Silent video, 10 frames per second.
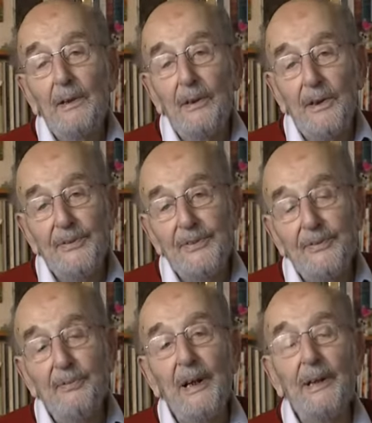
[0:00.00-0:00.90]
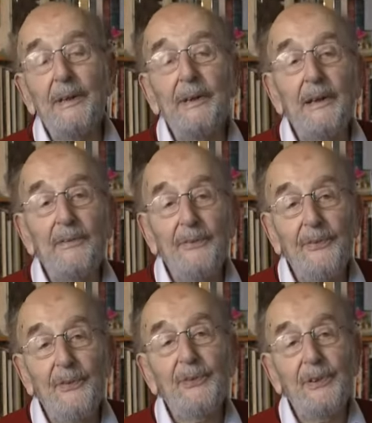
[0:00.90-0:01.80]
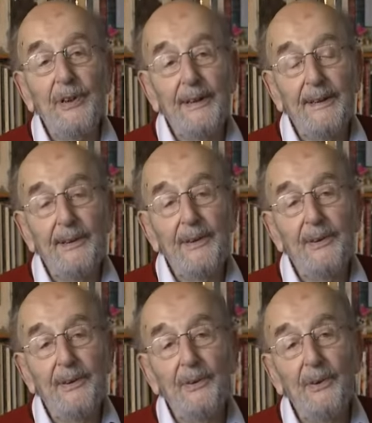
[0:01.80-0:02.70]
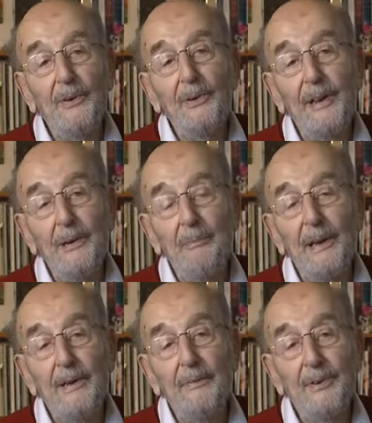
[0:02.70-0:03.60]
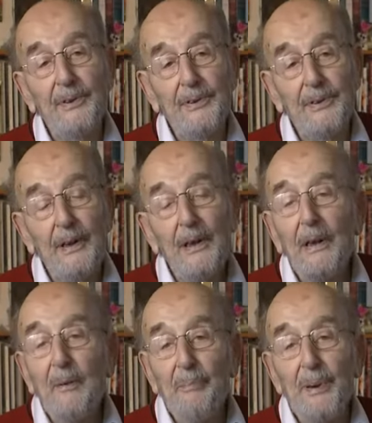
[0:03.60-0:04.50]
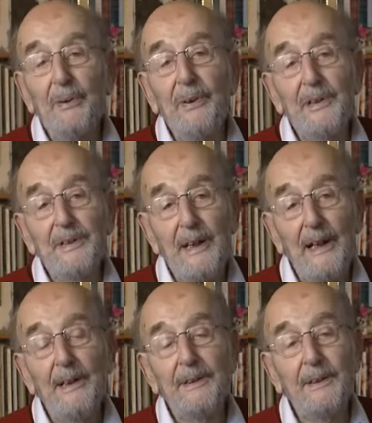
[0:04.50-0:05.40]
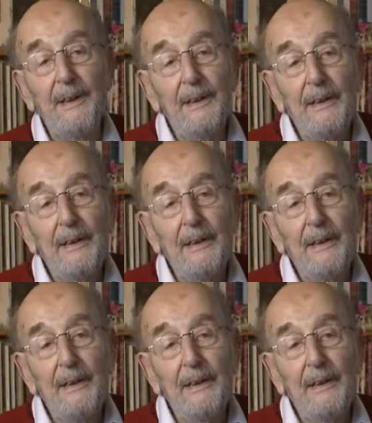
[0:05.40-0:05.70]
lost one unfortunately through leukemia, which broke his heart.